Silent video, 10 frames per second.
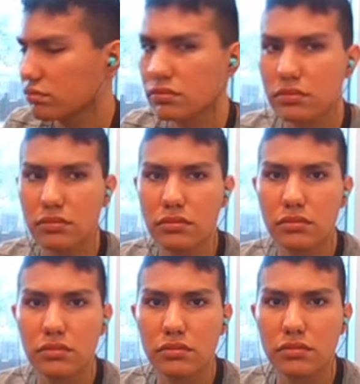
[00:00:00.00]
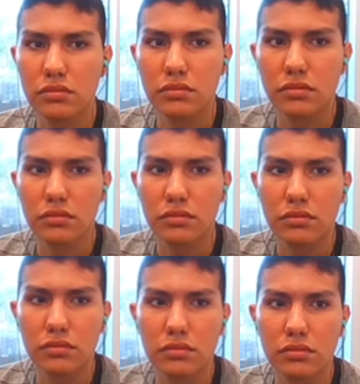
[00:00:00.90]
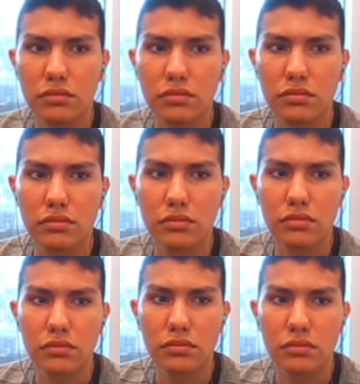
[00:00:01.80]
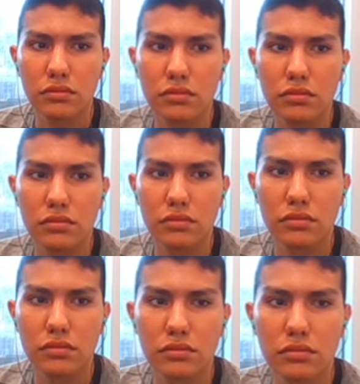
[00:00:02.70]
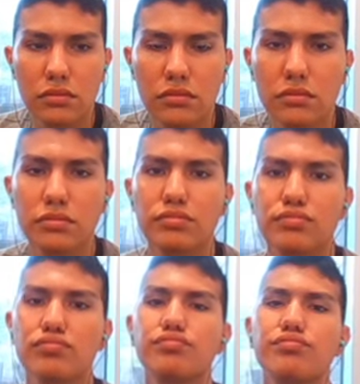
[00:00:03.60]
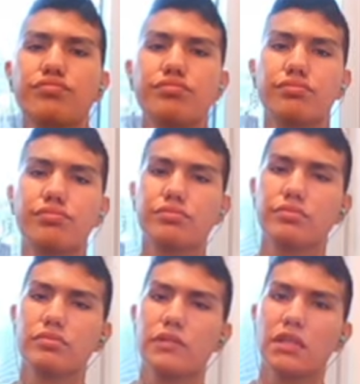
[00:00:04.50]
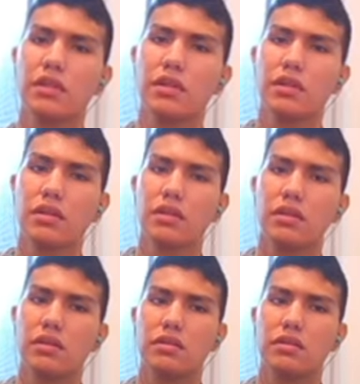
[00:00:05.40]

No one is speaking in this clip.